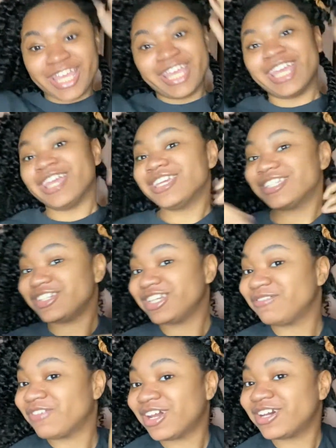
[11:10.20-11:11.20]
I'm sure to
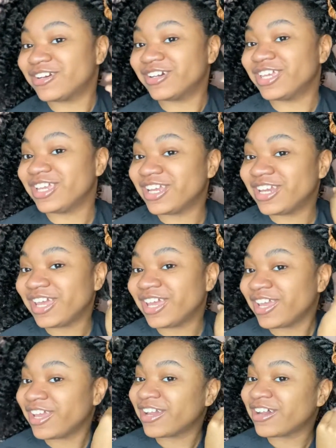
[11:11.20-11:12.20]
get my whole head
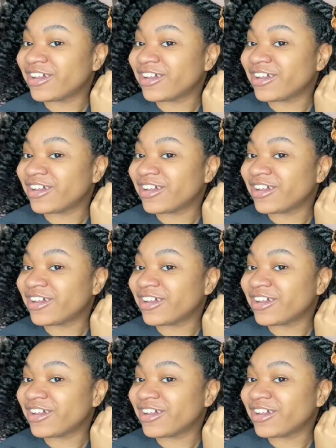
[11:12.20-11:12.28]
down.